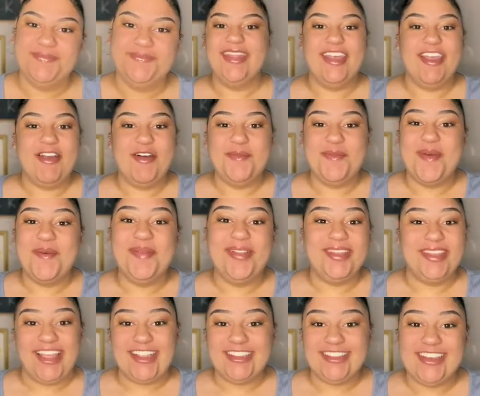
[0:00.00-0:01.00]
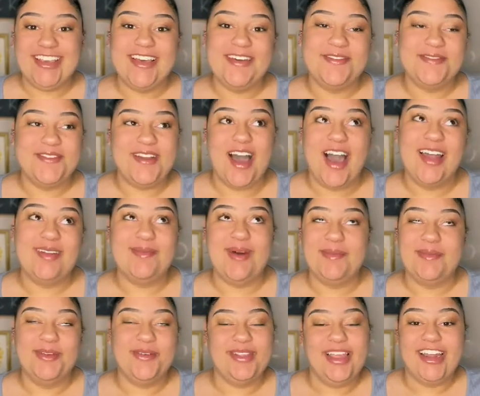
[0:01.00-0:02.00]
There will be plenty of
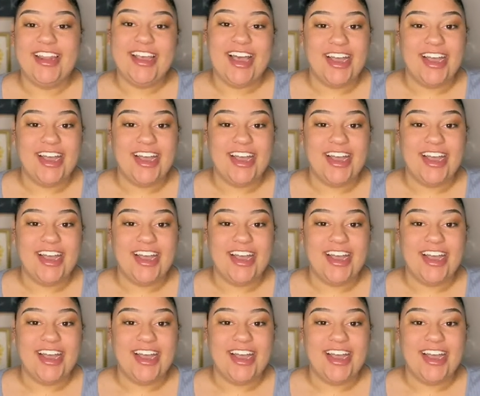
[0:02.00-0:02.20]
non-mommy related